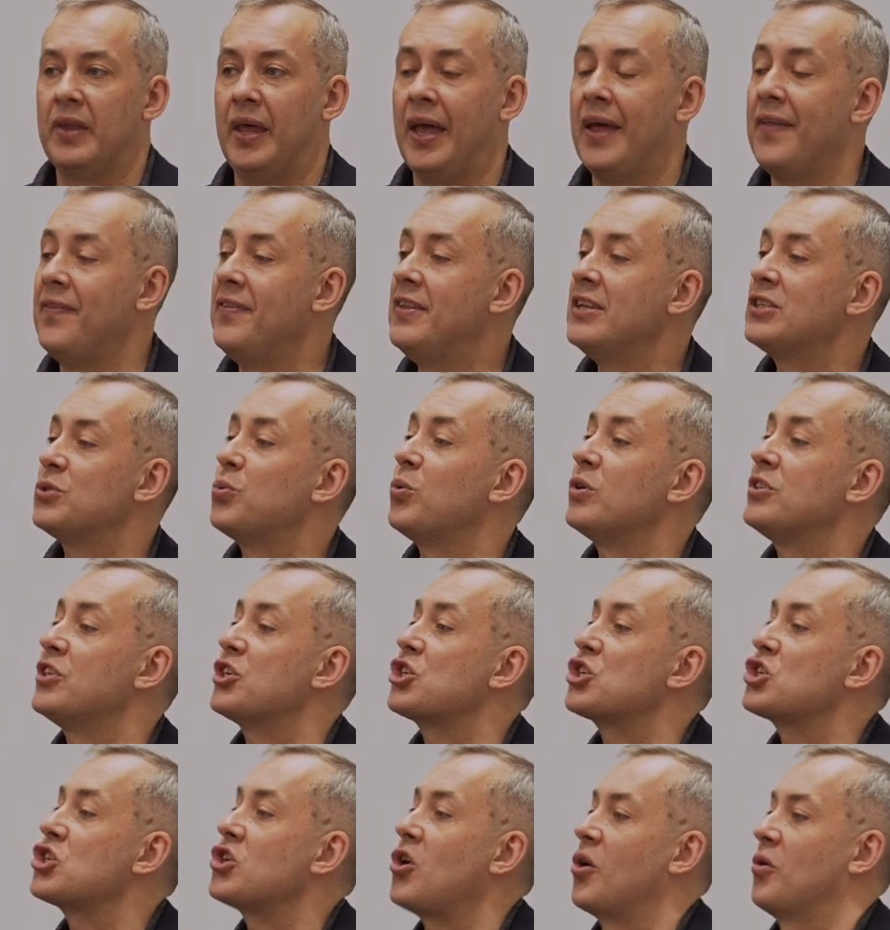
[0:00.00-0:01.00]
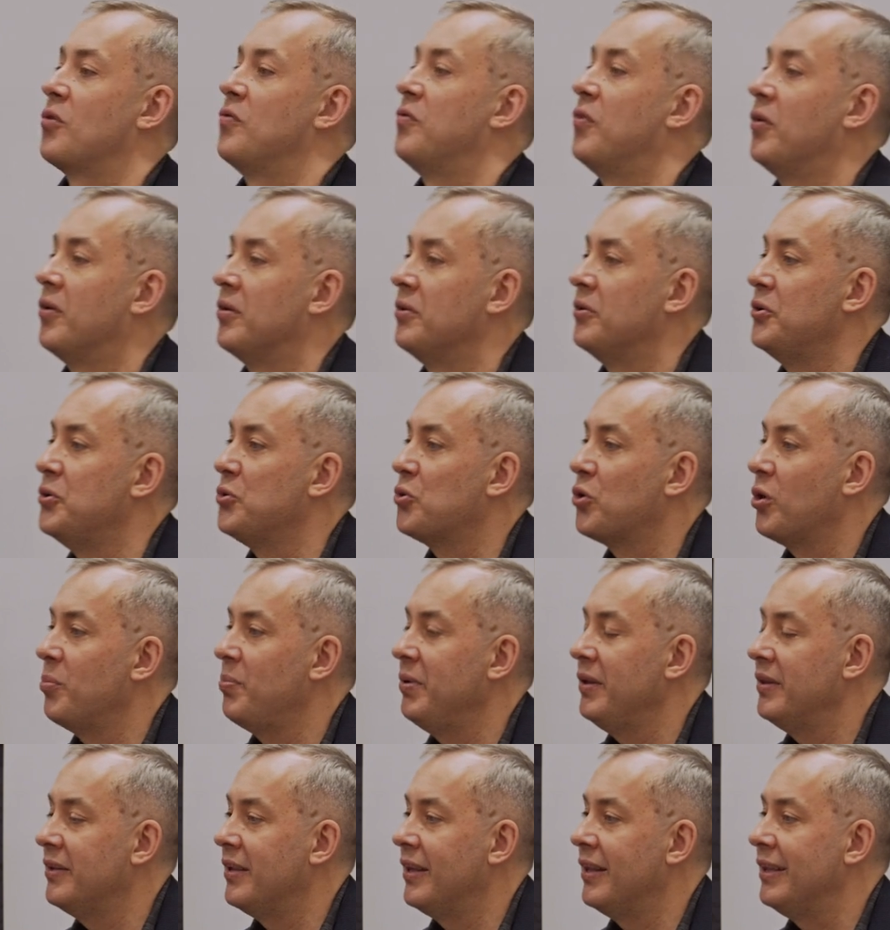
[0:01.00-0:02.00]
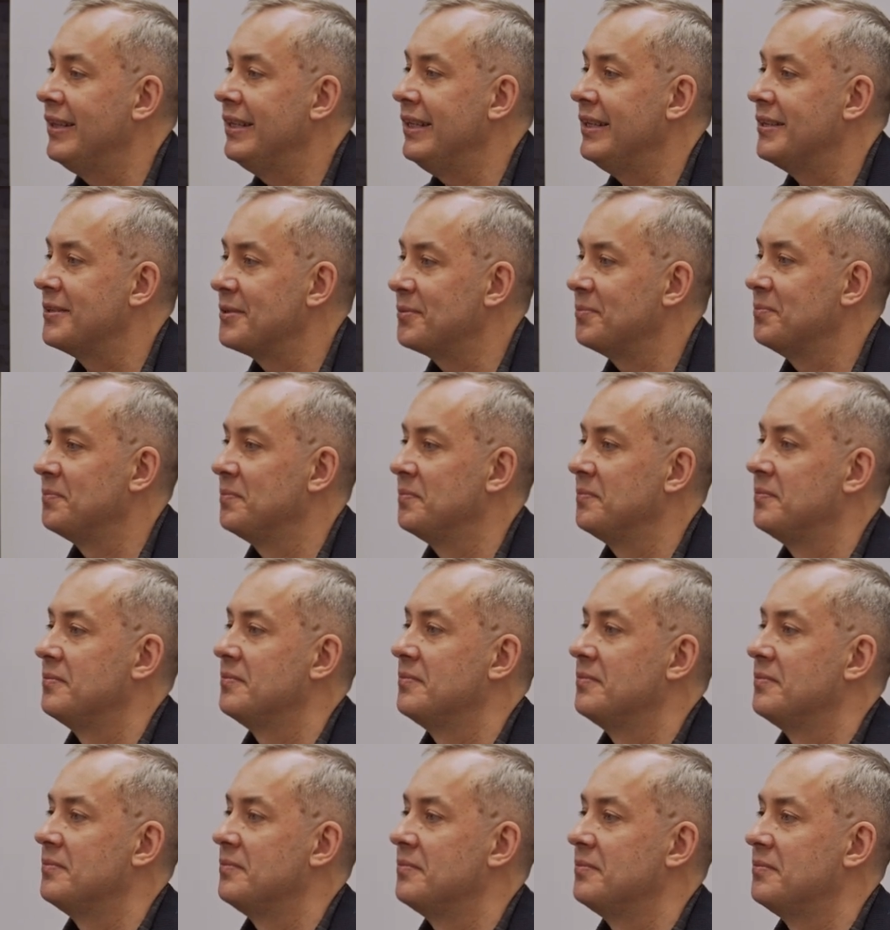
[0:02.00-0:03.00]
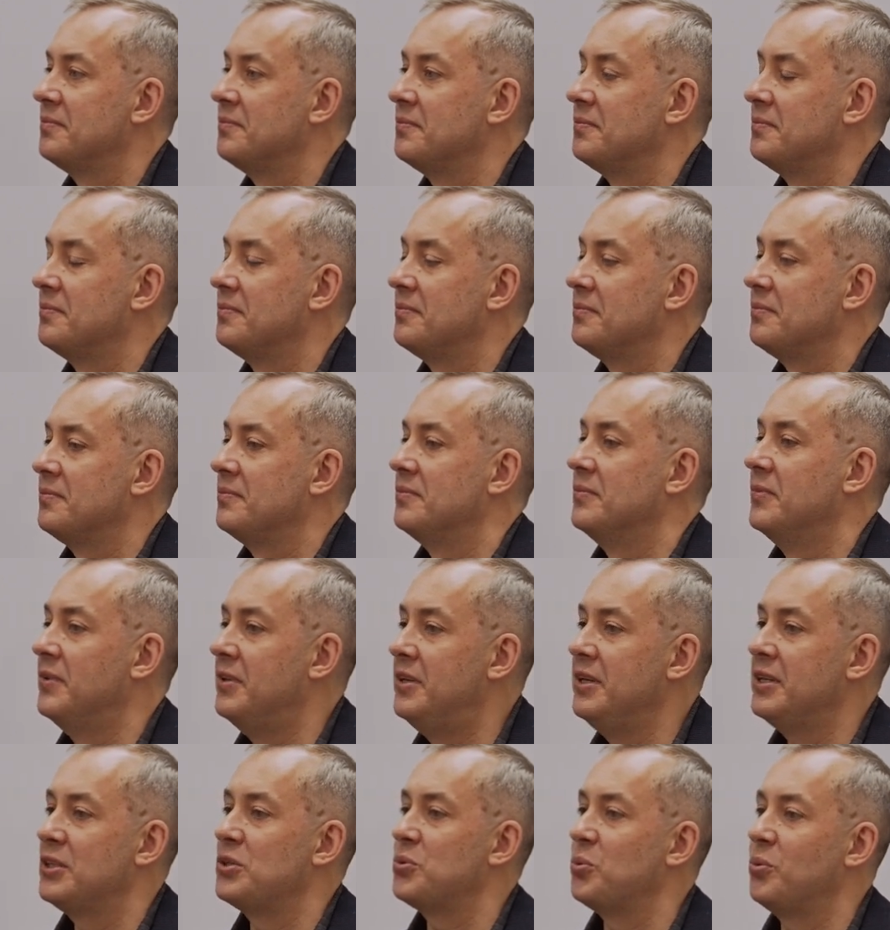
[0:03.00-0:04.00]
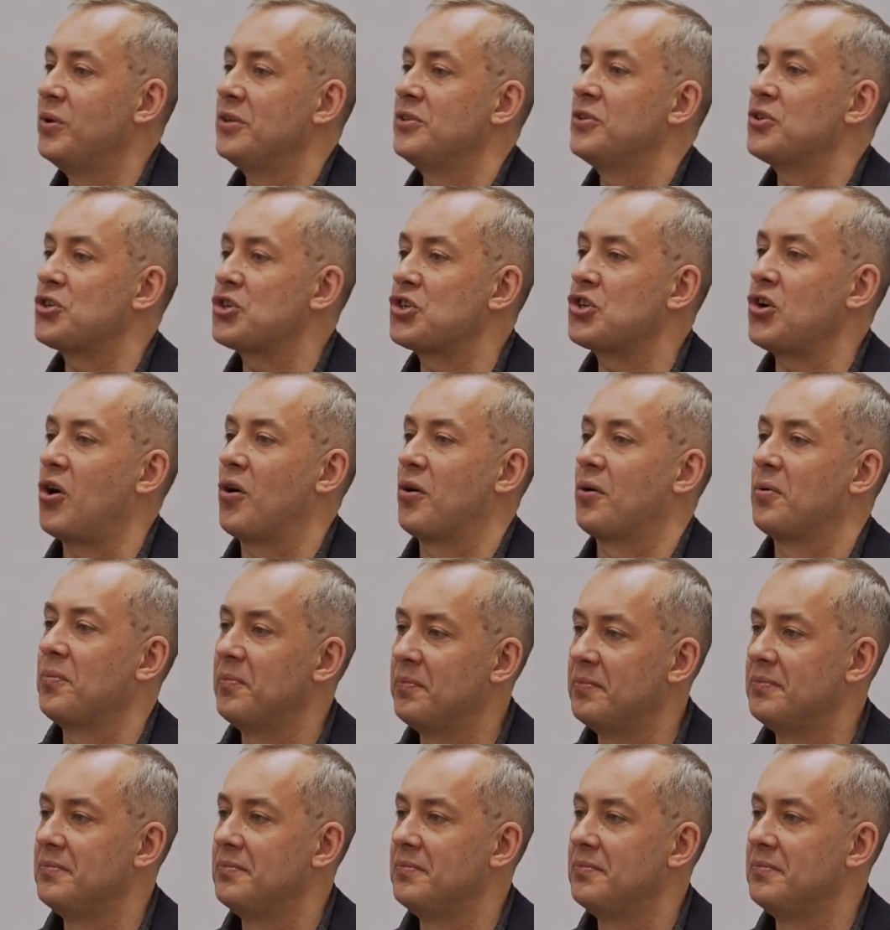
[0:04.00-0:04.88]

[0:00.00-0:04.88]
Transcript: And this was a shock for European elites. This was a shock.